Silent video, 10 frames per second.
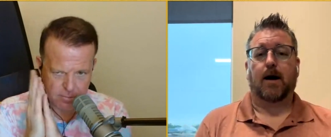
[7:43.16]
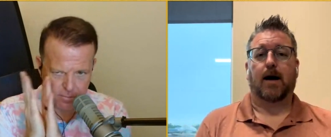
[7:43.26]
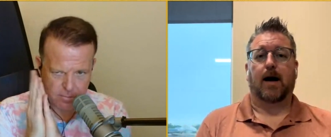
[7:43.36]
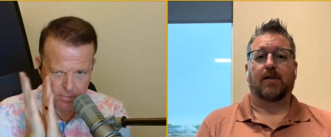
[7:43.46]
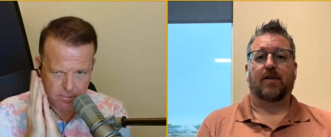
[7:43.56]

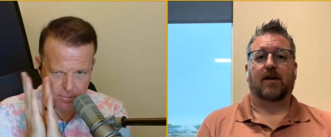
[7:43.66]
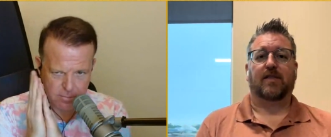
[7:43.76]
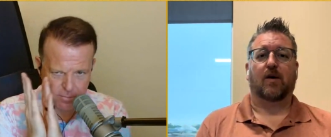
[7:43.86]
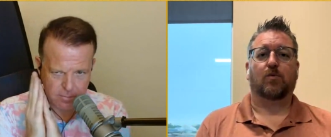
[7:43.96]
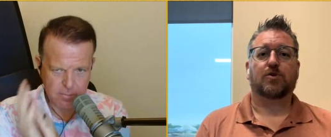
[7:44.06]
Speaker 1: I think
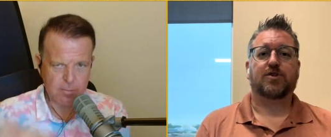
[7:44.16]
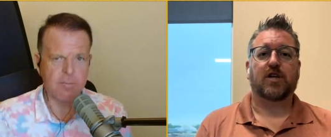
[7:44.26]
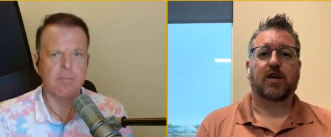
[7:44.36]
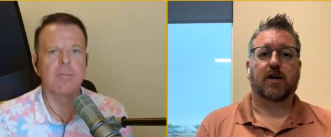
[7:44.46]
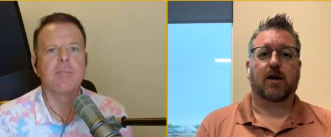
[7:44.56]
that we'll
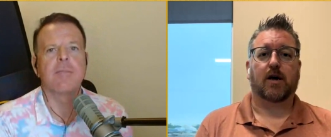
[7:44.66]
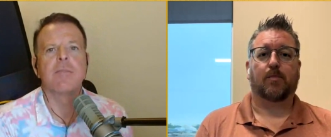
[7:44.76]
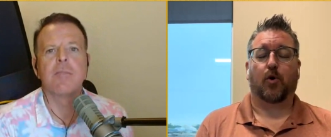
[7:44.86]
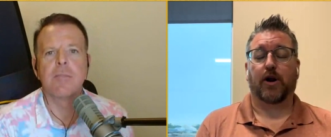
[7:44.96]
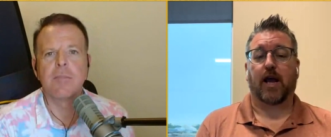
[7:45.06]
see
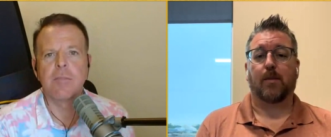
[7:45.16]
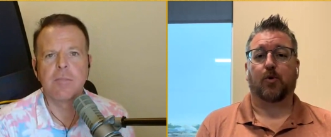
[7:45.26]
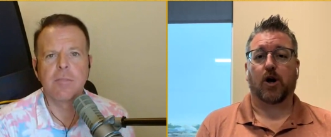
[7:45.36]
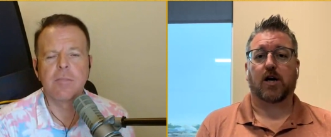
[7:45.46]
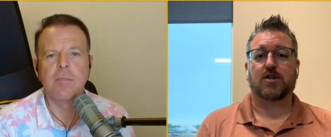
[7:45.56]
point a game
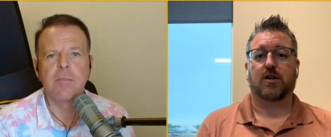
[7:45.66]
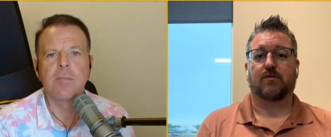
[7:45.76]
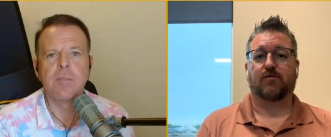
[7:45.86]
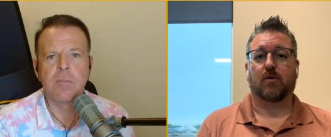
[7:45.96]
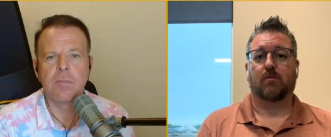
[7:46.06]

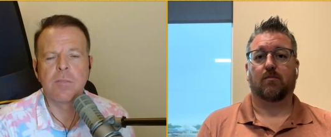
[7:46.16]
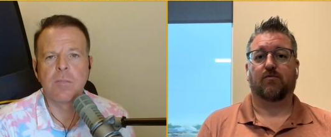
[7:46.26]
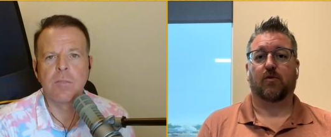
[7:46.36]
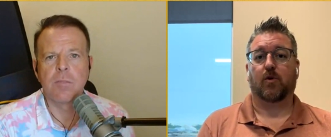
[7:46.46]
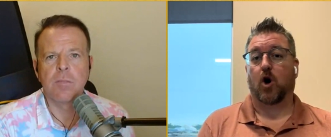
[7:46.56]
production from
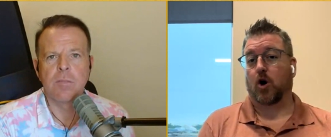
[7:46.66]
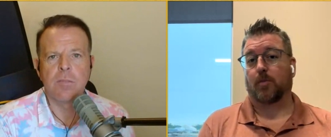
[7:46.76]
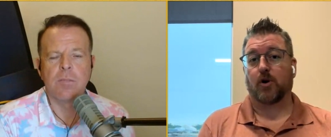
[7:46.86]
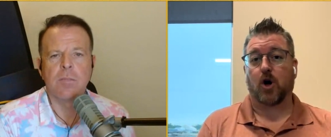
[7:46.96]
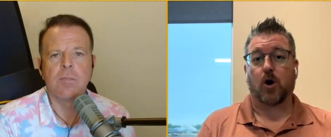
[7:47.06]
Connor
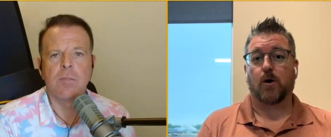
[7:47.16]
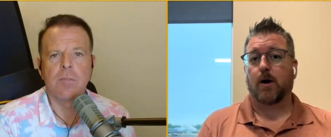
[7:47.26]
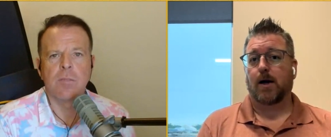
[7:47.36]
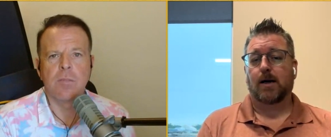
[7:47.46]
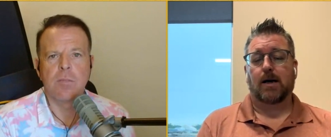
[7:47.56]

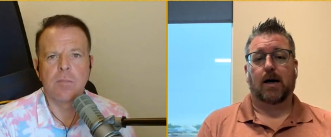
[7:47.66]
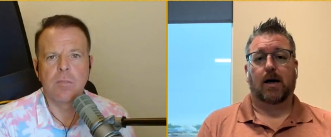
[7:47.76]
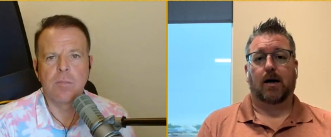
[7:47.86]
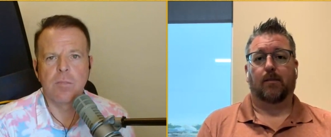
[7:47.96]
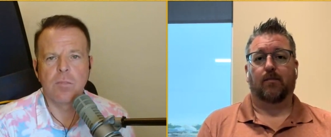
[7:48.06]
Bedard.
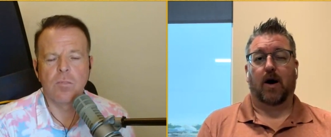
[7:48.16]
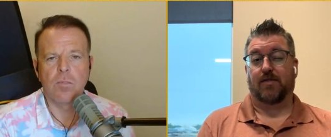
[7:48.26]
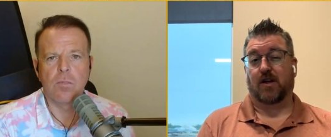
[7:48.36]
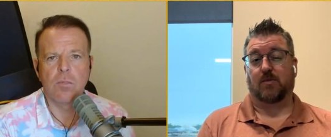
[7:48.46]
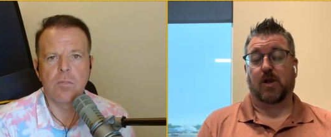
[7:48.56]
I
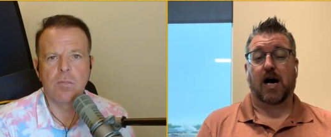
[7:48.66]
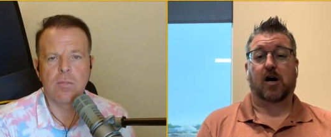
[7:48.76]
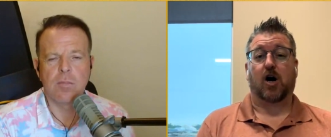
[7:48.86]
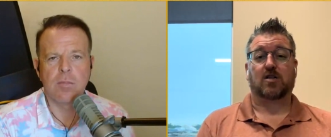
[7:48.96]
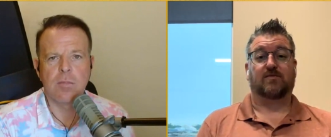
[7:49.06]
think the
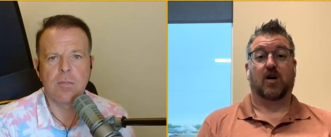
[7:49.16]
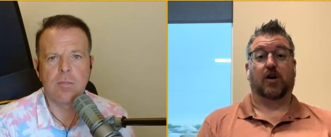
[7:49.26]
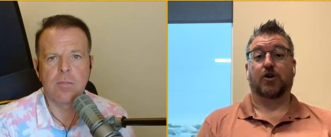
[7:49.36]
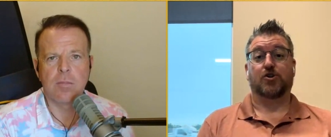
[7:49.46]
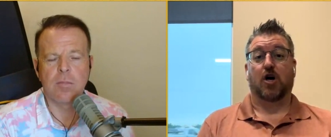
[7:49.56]
Blackhawks have done
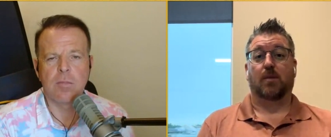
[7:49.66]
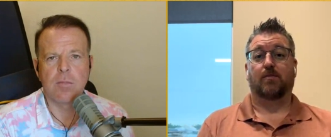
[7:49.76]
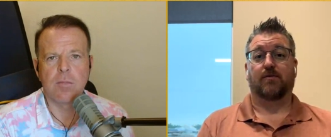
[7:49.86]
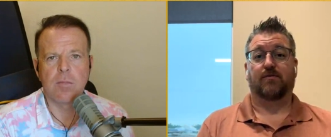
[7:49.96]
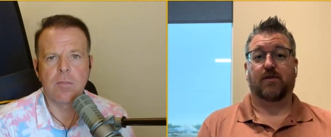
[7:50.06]
a good
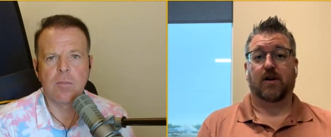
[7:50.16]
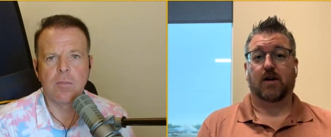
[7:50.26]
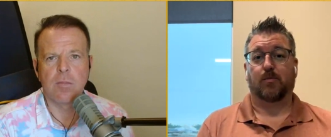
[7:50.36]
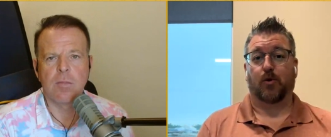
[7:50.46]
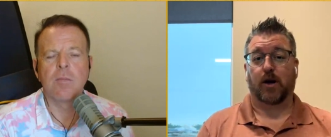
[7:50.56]
job
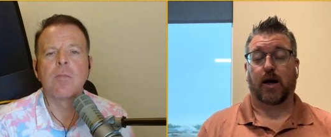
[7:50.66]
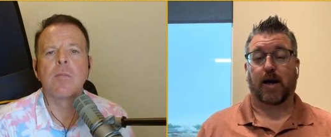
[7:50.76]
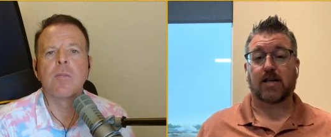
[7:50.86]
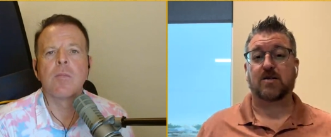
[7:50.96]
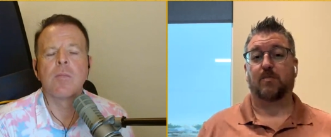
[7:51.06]
of bringing
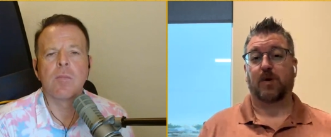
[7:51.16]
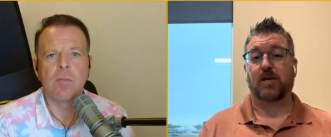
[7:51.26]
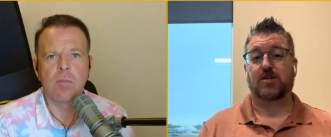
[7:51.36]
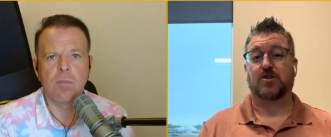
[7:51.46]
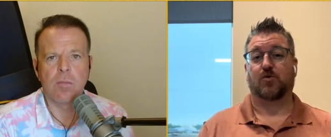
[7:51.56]
in some
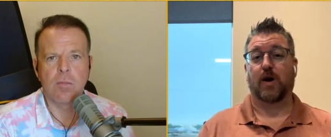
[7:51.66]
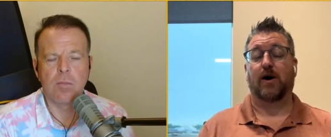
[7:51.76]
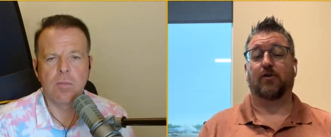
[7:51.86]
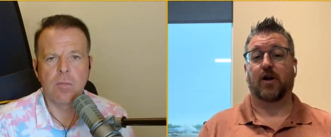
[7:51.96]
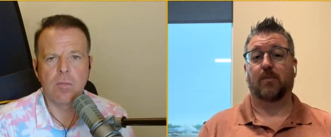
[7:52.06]
pieces
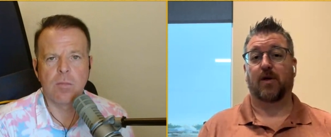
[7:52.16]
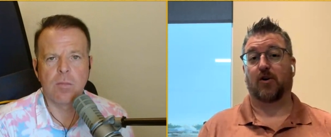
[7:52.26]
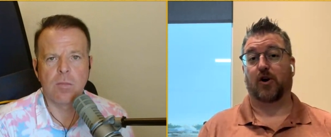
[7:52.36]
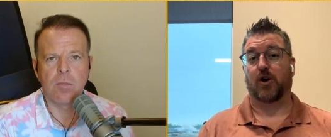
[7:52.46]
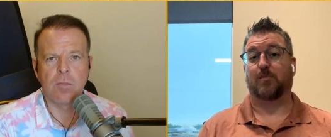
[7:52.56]
around him
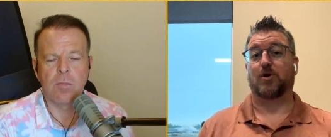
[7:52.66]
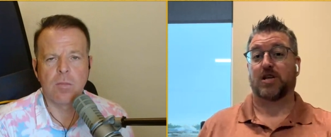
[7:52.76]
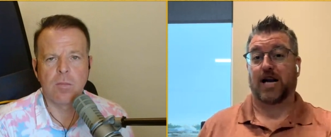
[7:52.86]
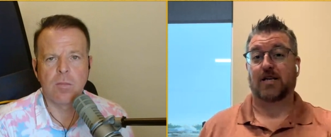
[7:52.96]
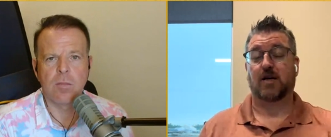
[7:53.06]
that are going to
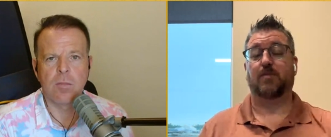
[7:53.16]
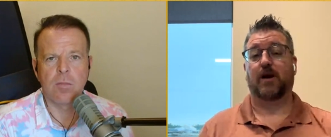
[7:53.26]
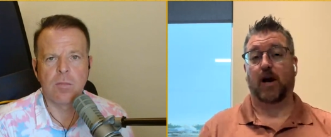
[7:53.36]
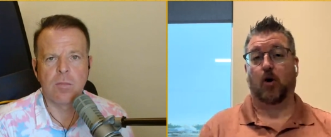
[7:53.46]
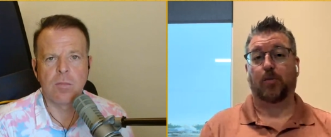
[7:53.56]
protect him
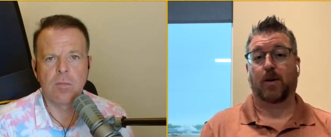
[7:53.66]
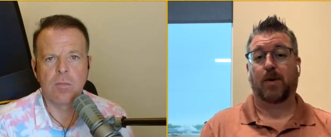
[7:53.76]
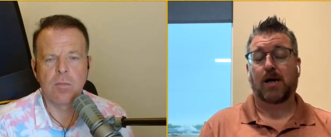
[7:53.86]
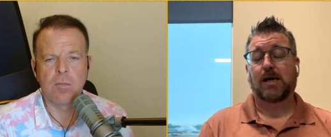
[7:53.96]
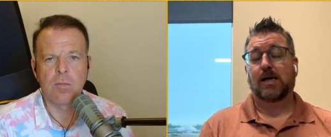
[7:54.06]
and help him.
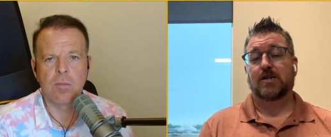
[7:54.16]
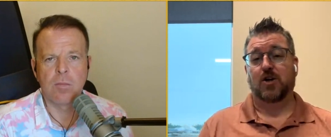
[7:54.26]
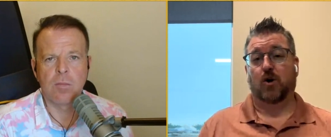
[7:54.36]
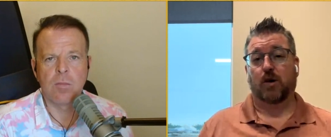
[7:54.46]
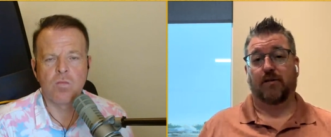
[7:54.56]

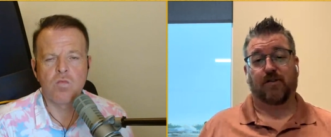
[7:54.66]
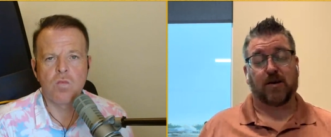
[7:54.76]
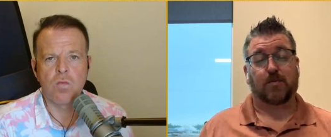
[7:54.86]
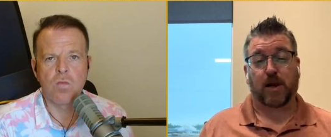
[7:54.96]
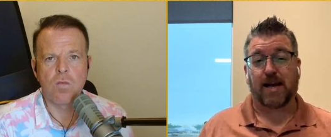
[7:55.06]
So if
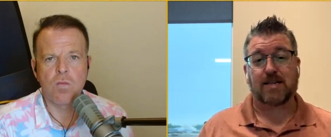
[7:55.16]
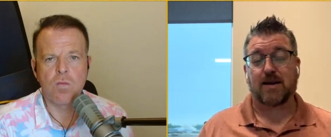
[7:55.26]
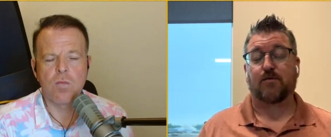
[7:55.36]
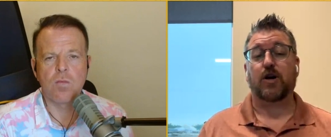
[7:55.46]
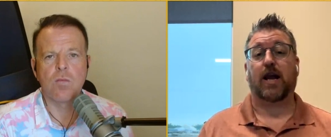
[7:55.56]
he plays
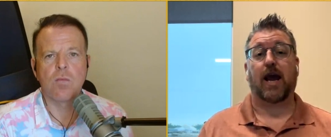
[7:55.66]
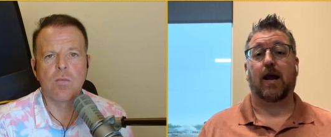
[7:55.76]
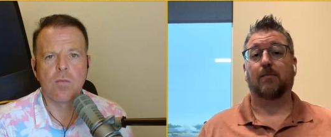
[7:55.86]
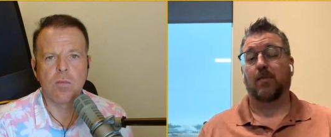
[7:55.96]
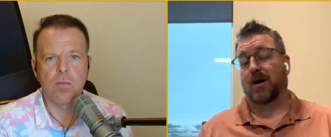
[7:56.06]
every
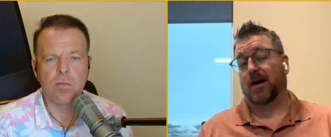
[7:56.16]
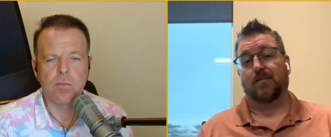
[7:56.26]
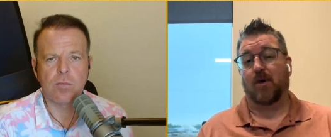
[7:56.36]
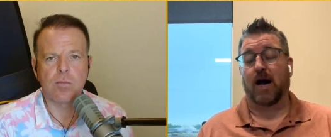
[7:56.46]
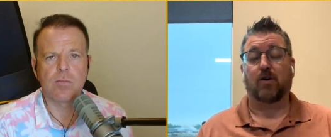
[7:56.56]
game,
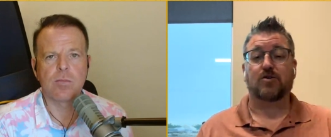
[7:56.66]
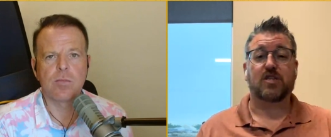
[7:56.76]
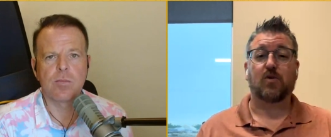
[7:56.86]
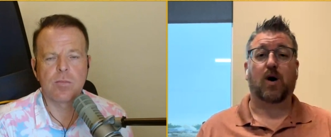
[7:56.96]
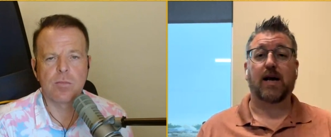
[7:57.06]
I don't
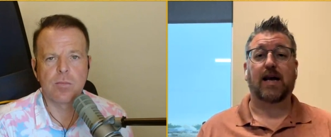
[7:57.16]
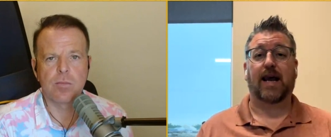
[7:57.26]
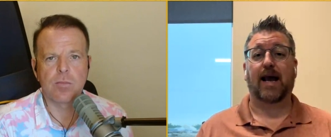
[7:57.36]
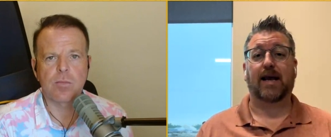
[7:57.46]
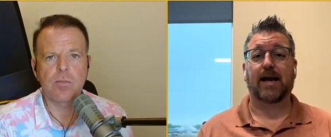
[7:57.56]
see why he
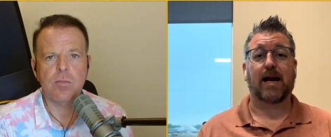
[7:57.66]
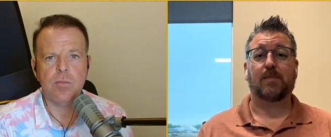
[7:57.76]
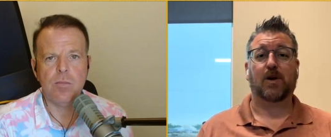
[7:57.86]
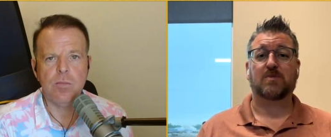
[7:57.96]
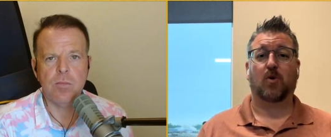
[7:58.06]
can't get
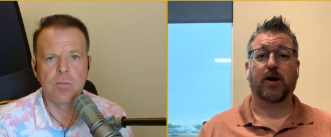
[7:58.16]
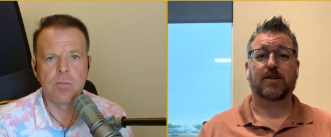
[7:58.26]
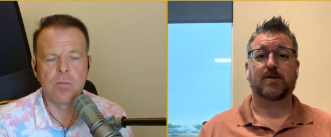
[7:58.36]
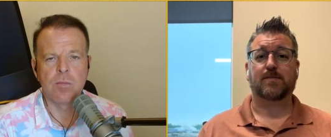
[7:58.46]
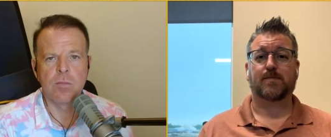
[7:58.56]
80-plus
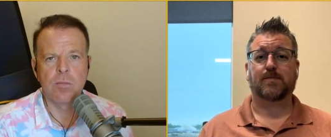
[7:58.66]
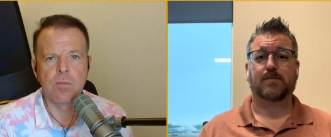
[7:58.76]
points.